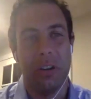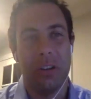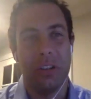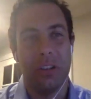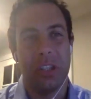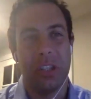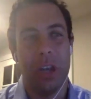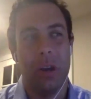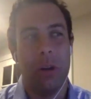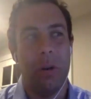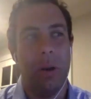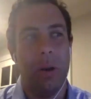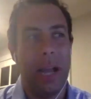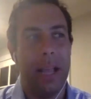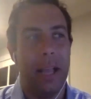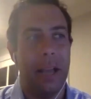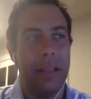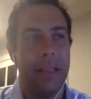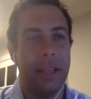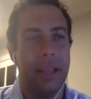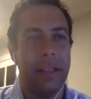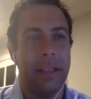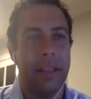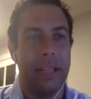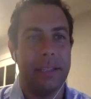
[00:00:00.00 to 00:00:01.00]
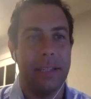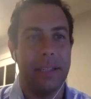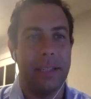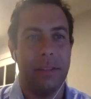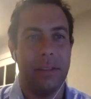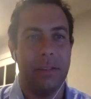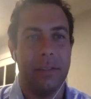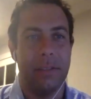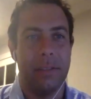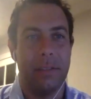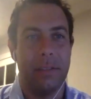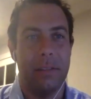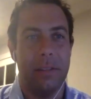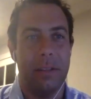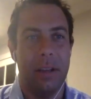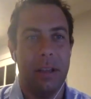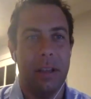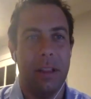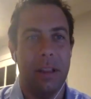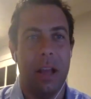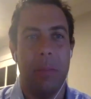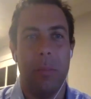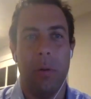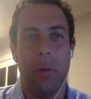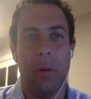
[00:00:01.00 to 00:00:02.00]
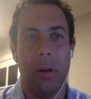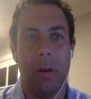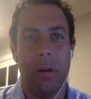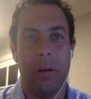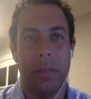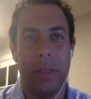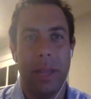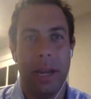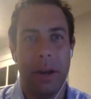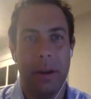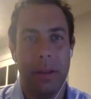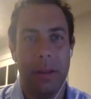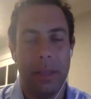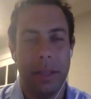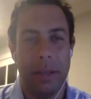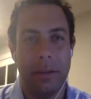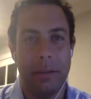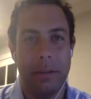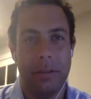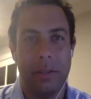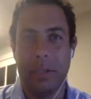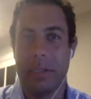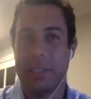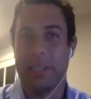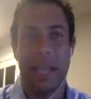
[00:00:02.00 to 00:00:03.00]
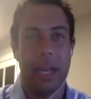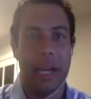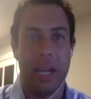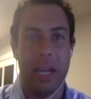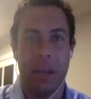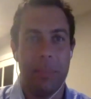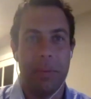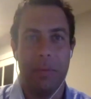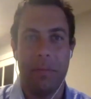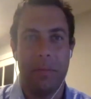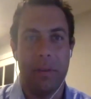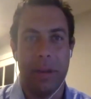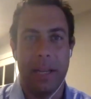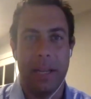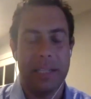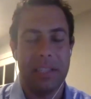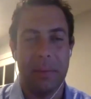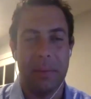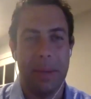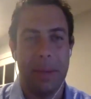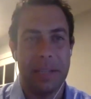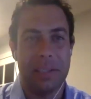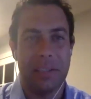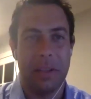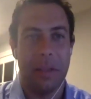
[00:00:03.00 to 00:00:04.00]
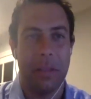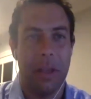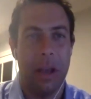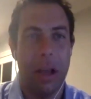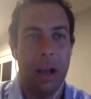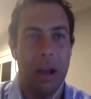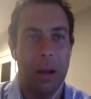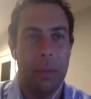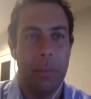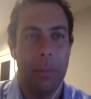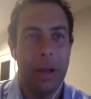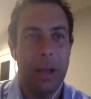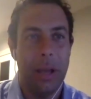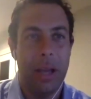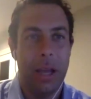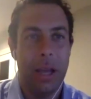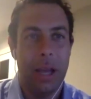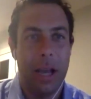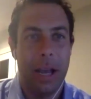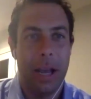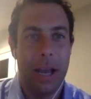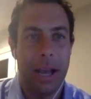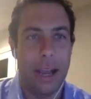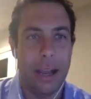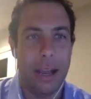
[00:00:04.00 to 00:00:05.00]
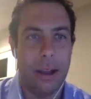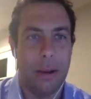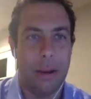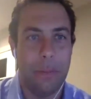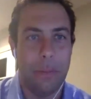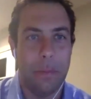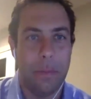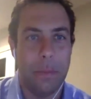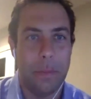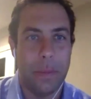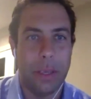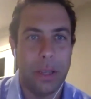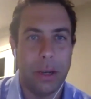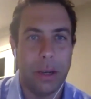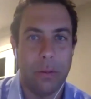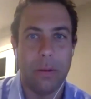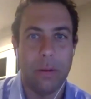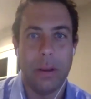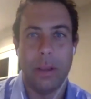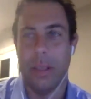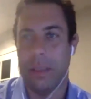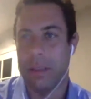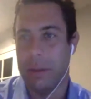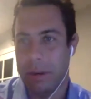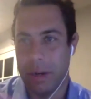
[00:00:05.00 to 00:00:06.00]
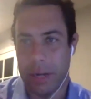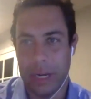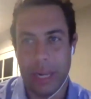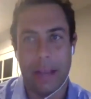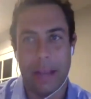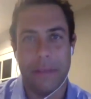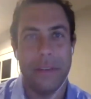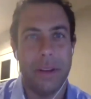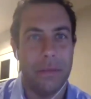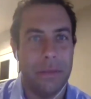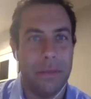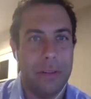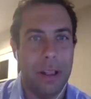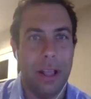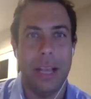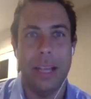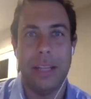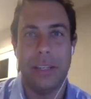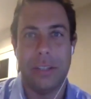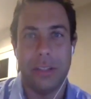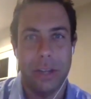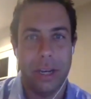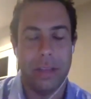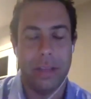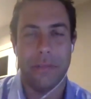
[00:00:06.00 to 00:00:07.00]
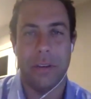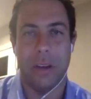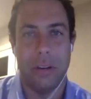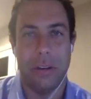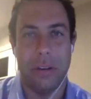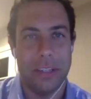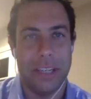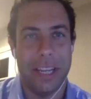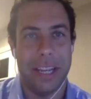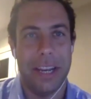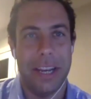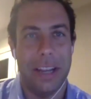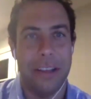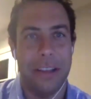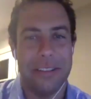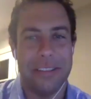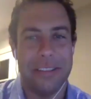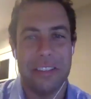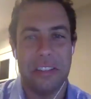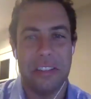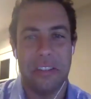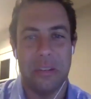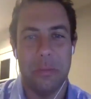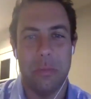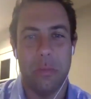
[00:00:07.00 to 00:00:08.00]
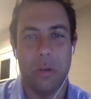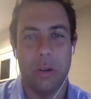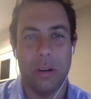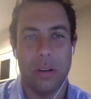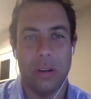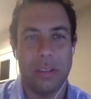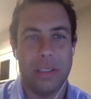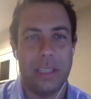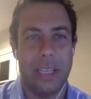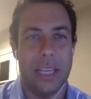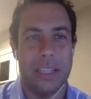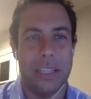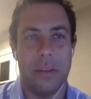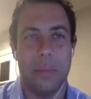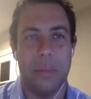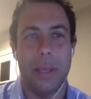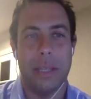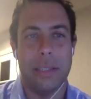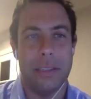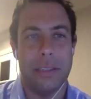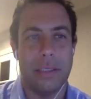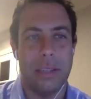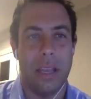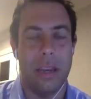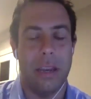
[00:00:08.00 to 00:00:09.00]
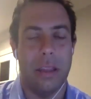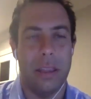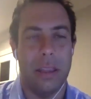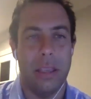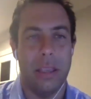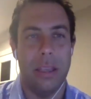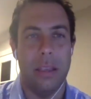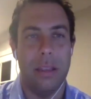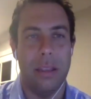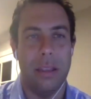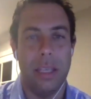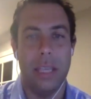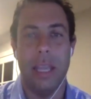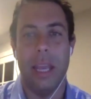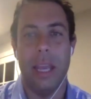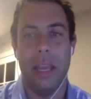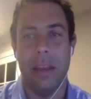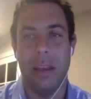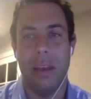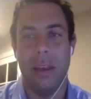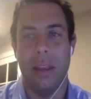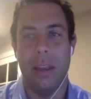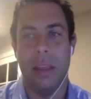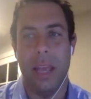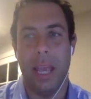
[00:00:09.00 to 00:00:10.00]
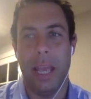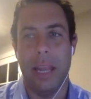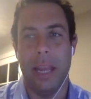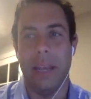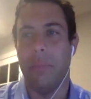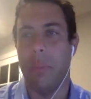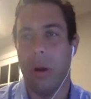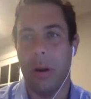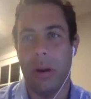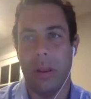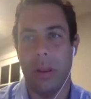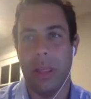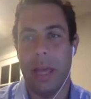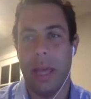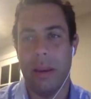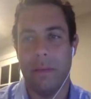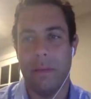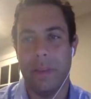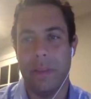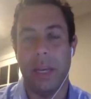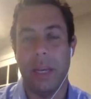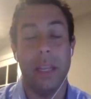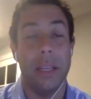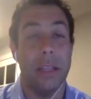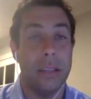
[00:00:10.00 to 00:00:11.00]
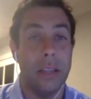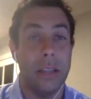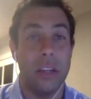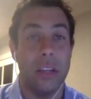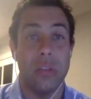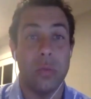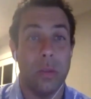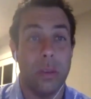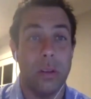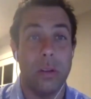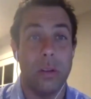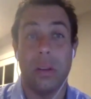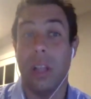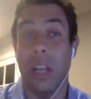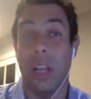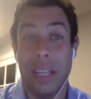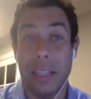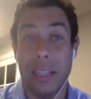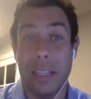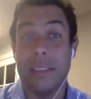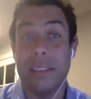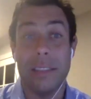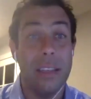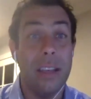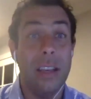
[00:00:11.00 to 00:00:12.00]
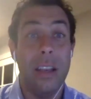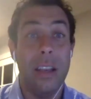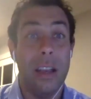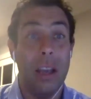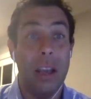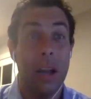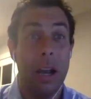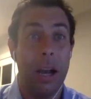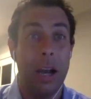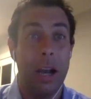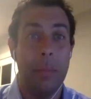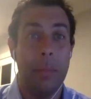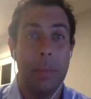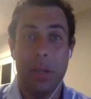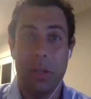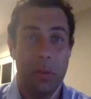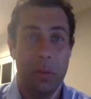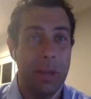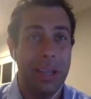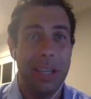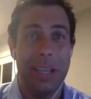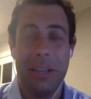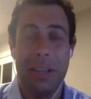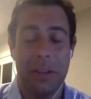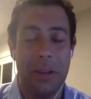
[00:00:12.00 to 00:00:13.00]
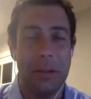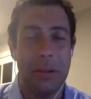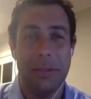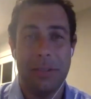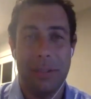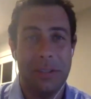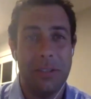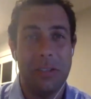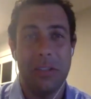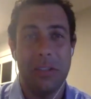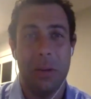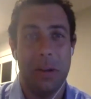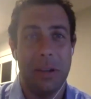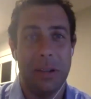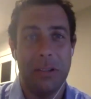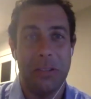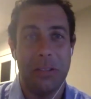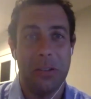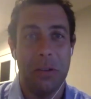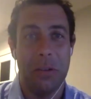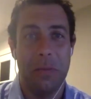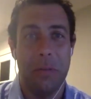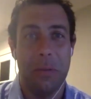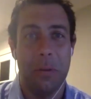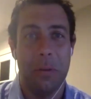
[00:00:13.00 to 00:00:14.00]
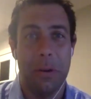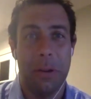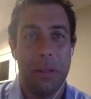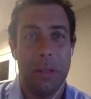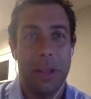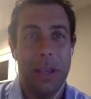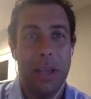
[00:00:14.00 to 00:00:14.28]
So I think there's a lot more there than just setting up a free SMS on the hub. You're going to have clients. You're going to have to understand how the system works. The SMS is kind of the end part of that, of getting in touch with your clients, issuing key codes, and so on and so forth.